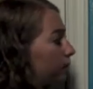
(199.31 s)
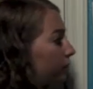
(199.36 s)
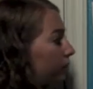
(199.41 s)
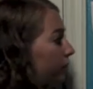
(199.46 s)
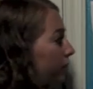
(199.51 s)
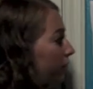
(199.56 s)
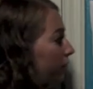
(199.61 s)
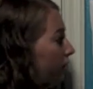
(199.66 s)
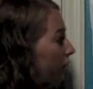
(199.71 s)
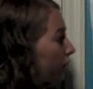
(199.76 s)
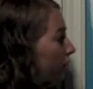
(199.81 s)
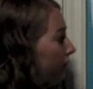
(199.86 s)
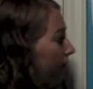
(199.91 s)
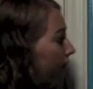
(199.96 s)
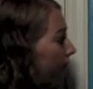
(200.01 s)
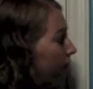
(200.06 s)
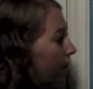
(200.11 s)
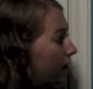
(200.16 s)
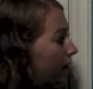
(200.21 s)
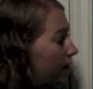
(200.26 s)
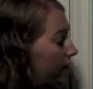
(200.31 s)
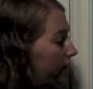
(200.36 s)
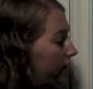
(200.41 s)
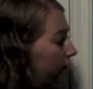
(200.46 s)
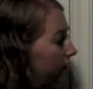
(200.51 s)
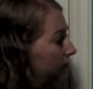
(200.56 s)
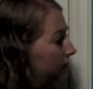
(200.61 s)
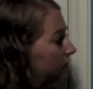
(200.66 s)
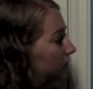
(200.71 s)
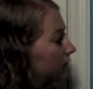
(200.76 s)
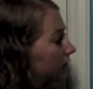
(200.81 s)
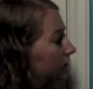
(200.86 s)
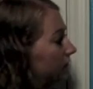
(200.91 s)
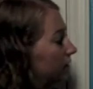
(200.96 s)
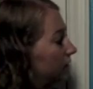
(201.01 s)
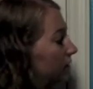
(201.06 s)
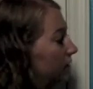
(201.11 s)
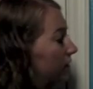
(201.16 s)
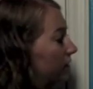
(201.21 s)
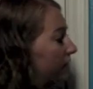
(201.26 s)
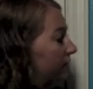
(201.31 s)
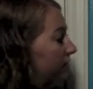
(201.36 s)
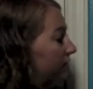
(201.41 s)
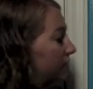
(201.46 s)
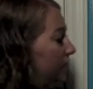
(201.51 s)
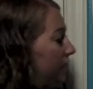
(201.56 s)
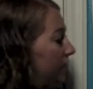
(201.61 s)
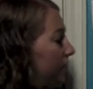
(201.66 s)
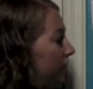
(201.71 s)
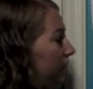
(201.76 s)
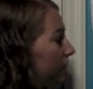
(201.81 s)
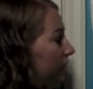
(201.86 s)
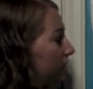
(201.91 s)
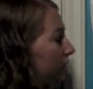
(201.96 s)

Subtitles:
bring all the y's to the left side